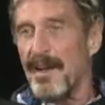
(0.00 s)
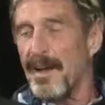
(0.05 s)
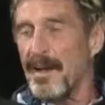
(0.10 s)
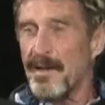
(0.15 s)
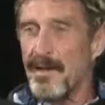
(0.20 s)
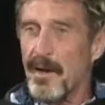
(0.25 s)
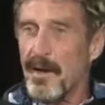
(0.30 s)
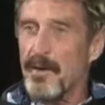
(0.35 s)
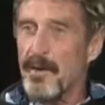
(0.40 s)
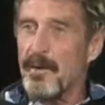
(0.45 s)

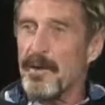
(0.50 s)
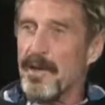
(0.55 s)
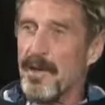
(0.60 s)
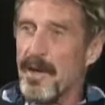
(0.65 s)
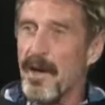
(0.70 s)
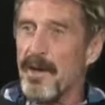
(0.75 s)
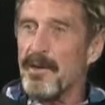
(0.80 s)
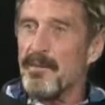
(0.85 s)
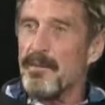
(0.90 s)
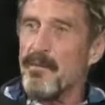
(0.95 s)
And the other,
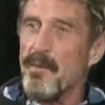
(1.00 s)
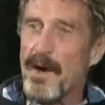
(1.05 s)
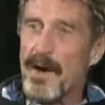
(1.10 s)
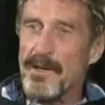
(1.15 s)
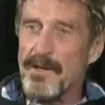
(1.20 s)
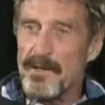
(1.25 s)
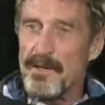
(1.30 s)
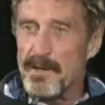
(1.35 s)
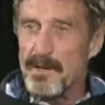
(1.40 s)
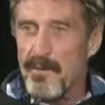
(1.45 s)
the other
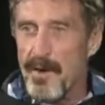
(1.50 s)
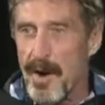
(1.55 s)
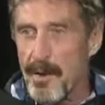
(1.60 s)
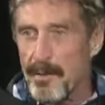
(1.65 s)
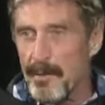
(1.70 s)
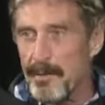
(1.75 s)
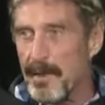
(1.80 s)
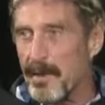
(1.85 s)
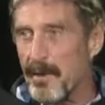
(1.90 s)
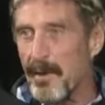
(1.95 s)
branches are
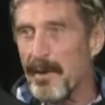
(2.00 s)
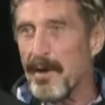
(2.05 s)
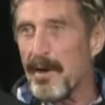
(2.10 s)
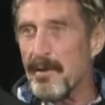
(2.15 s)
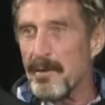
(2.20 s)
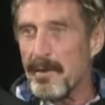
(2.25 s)
probably going,